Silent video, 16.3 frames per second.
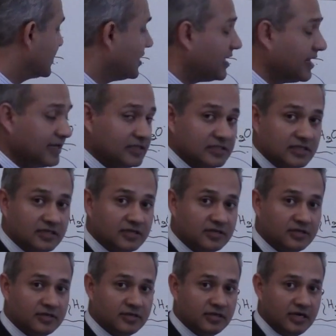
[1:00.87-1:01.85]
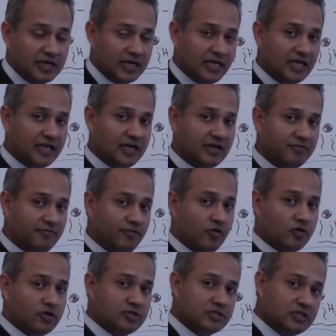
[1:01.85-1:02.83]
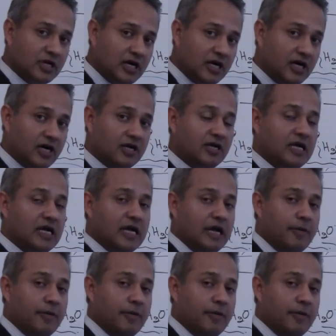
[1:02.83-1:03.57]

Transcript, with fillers: guys, again our focus are